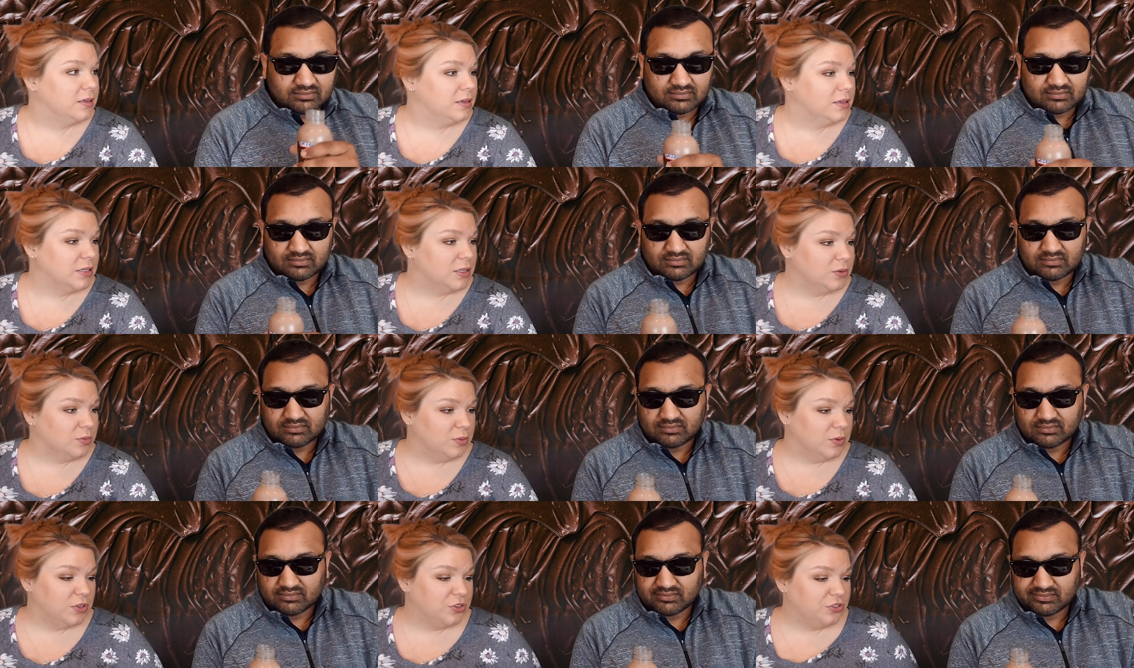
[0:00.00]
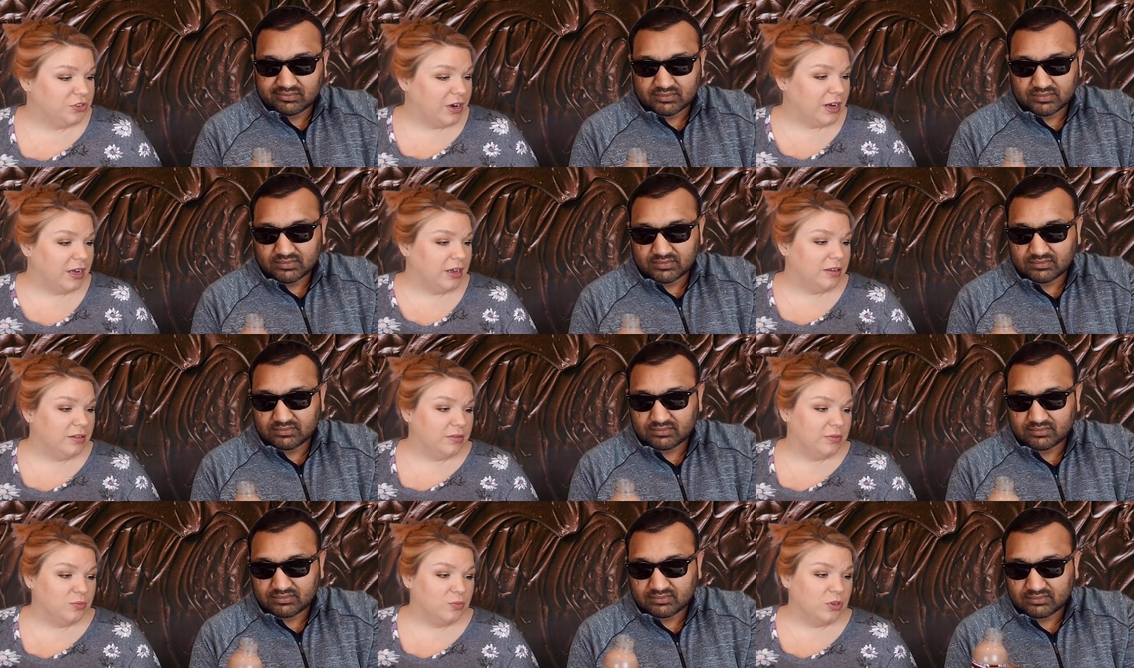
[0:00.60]
Speaker 1: So we'll
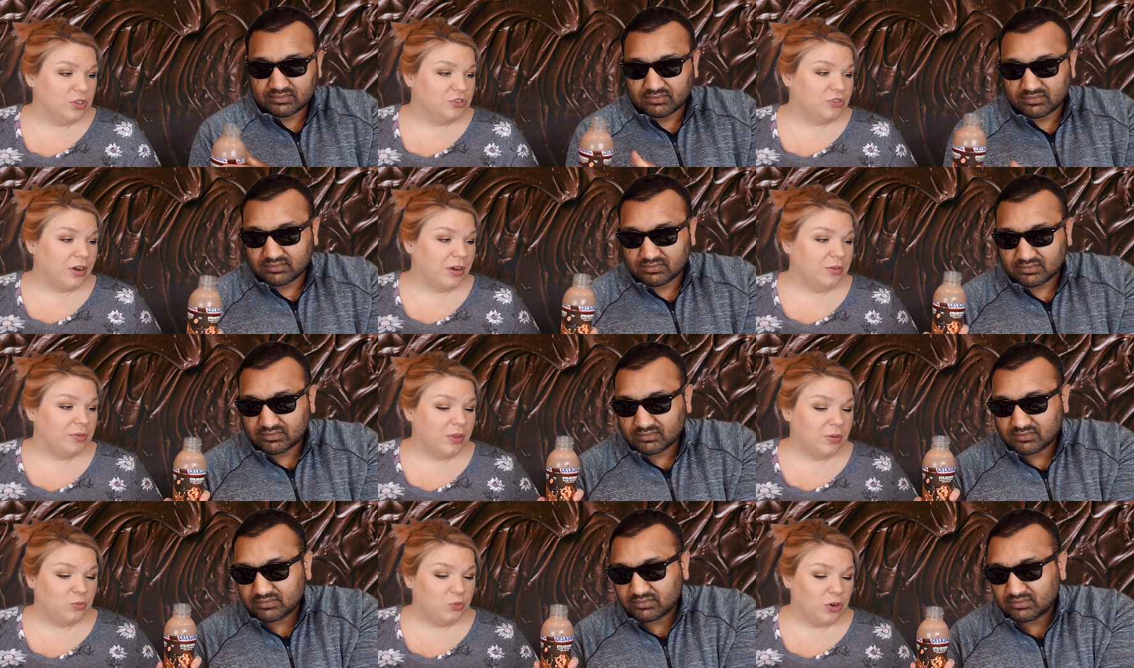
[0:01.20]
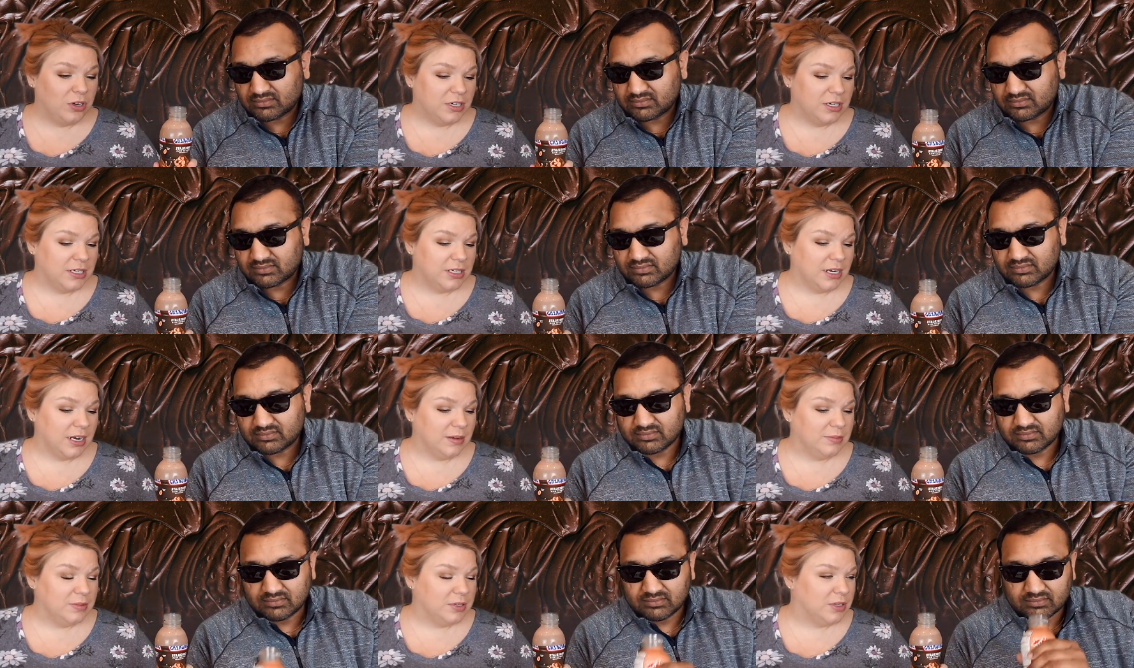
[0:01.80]
try them one at a
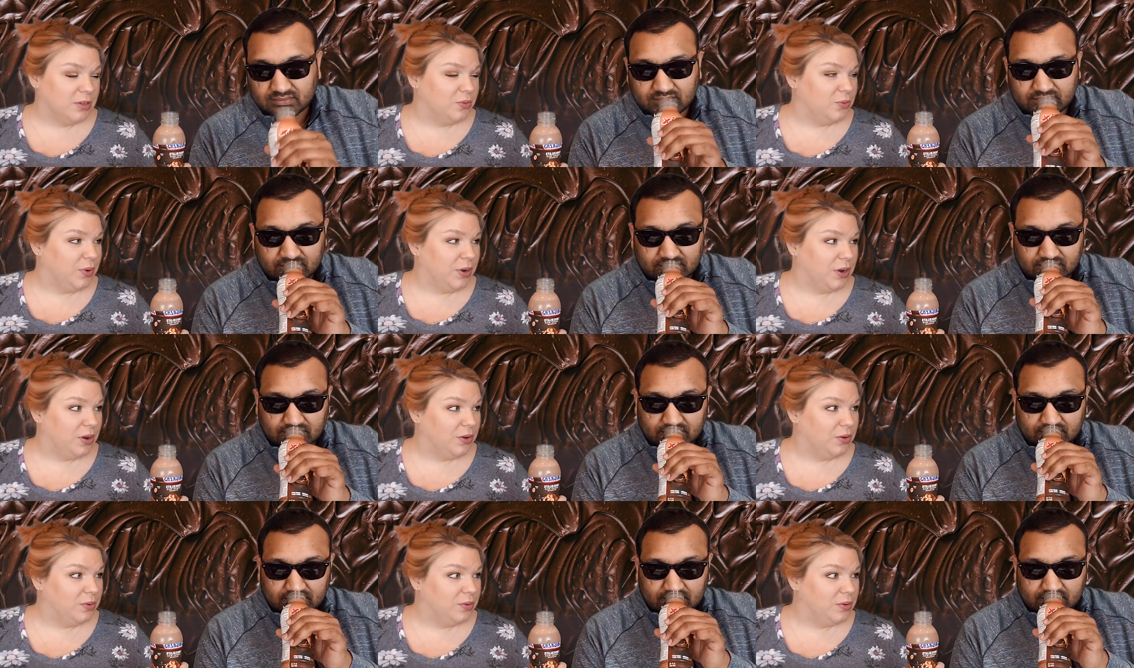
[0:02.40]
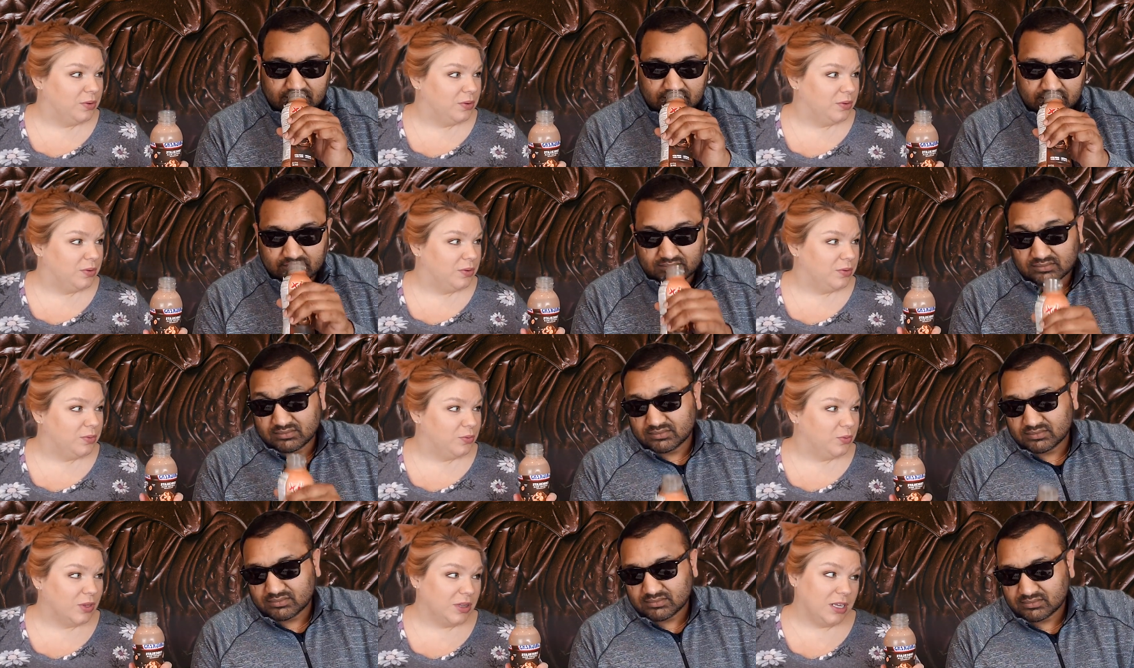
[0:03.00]
time so that we know
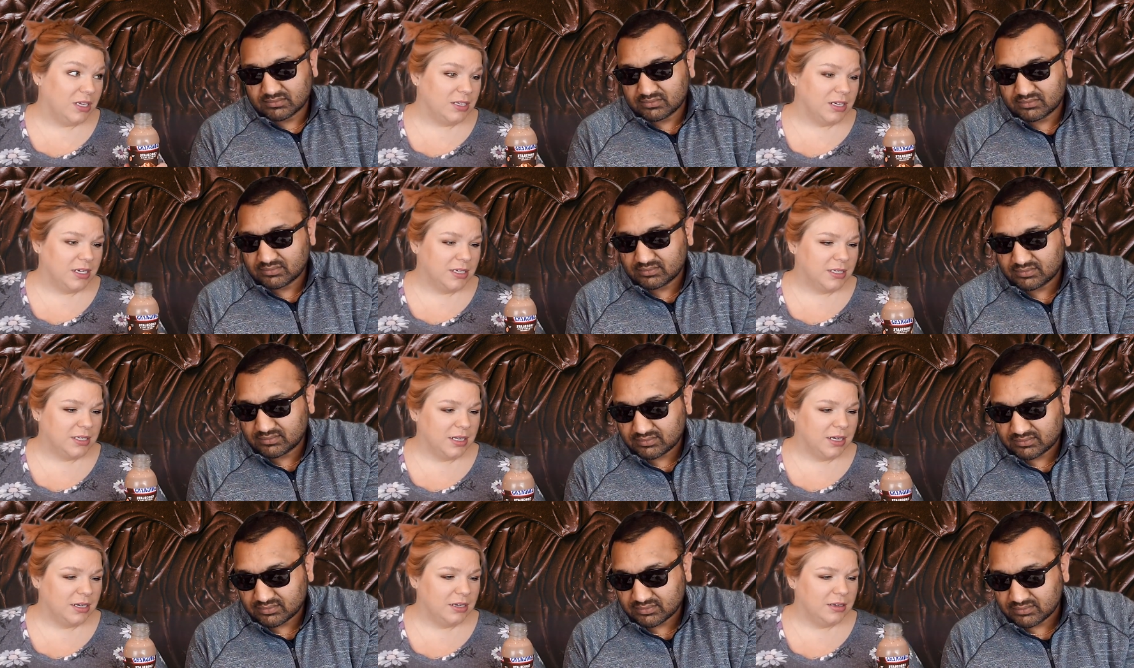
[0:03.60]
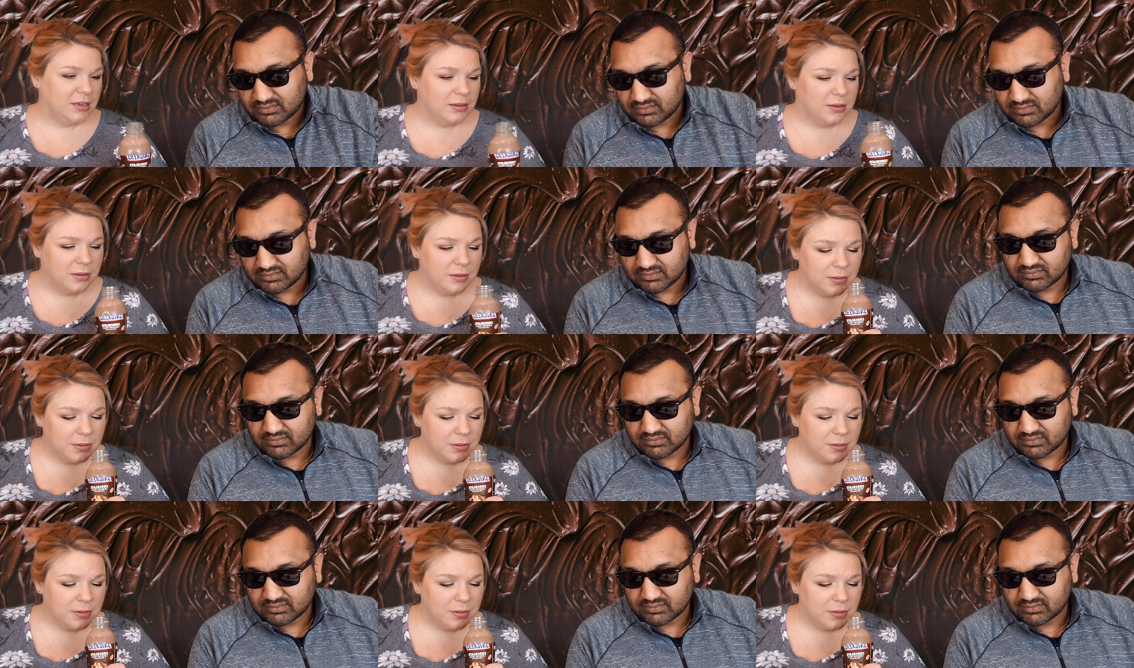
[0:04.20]
what they taste like.